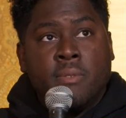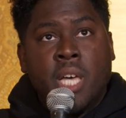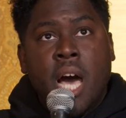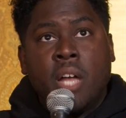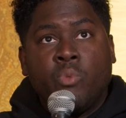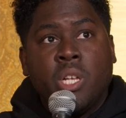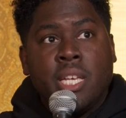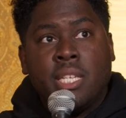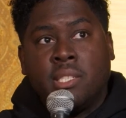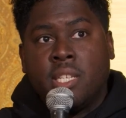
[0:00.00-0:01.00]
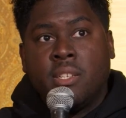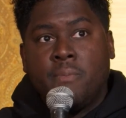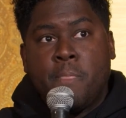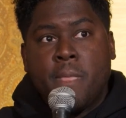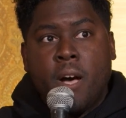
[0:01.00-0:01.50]
god really isn't
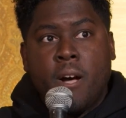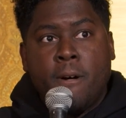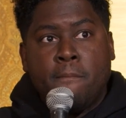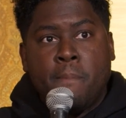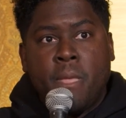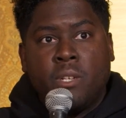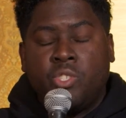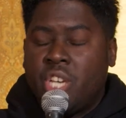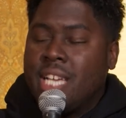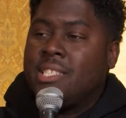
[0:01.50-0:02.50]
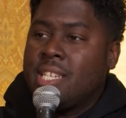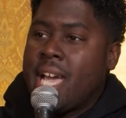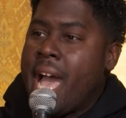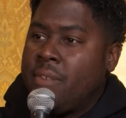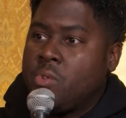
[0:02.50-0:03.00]
um
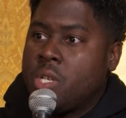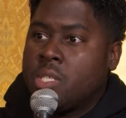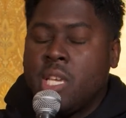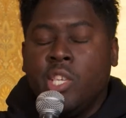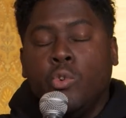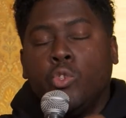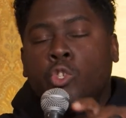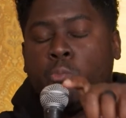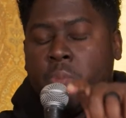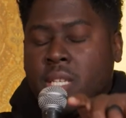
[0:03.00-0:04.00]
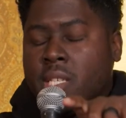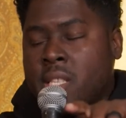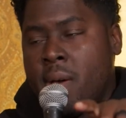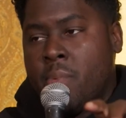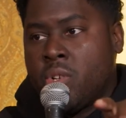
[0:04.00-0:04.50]
chasing after us can you speak
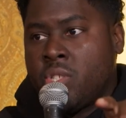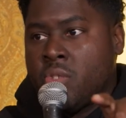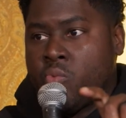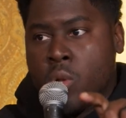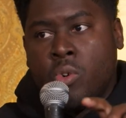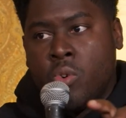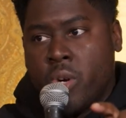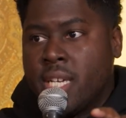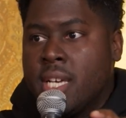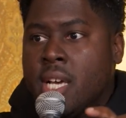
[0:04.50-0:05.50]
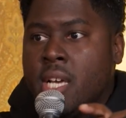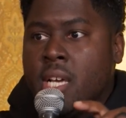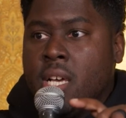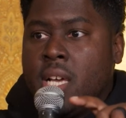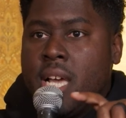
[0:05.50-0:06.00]
to that person real quick for
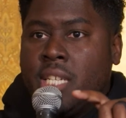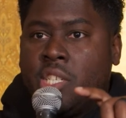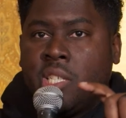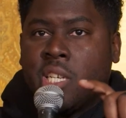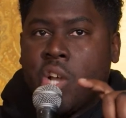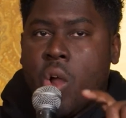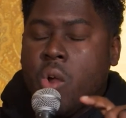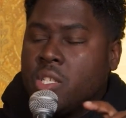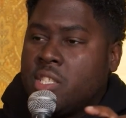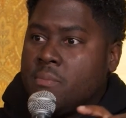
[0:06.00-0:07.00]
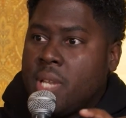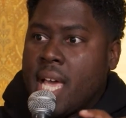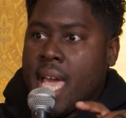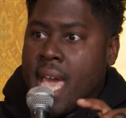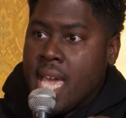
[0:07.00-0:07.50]
sure and just encourage them
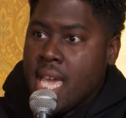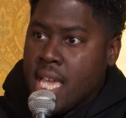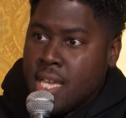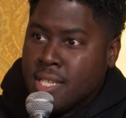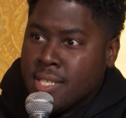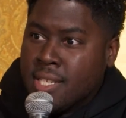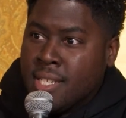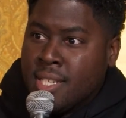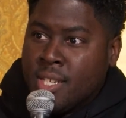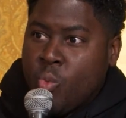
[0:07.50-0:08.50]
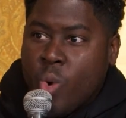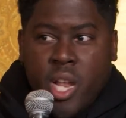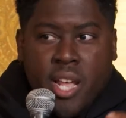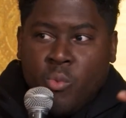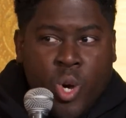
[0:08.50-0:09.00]
like hey Mm.
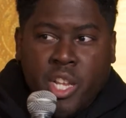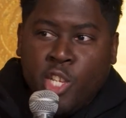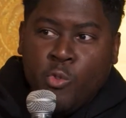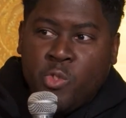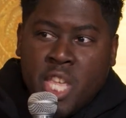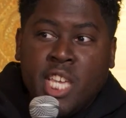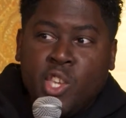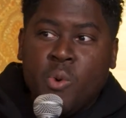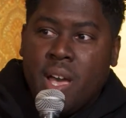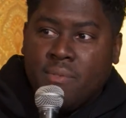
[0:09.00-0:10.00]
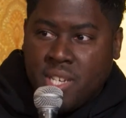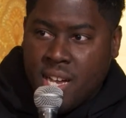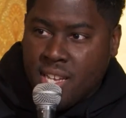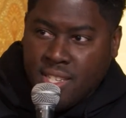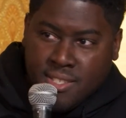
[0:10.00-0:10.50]
What what you think you have
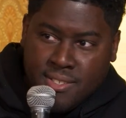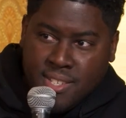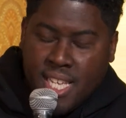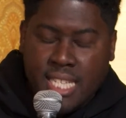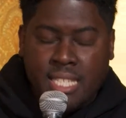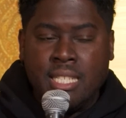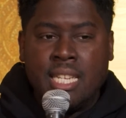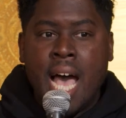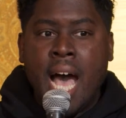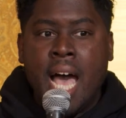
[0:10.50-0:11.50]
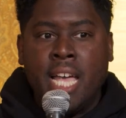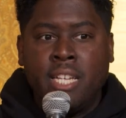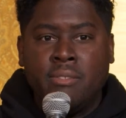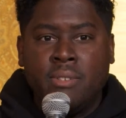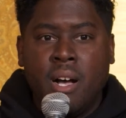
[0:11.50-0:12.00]
done mm. is not
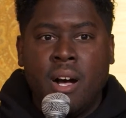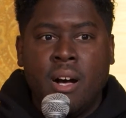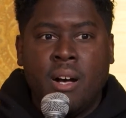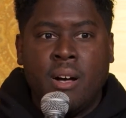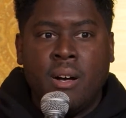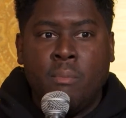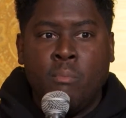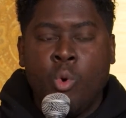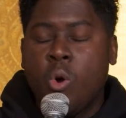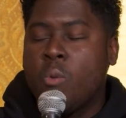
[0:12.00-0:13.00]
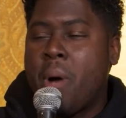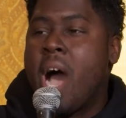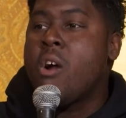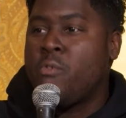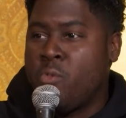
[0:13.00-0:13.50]
uh, more
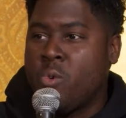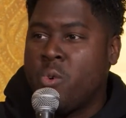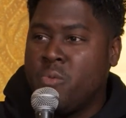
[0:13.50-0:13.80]
powerful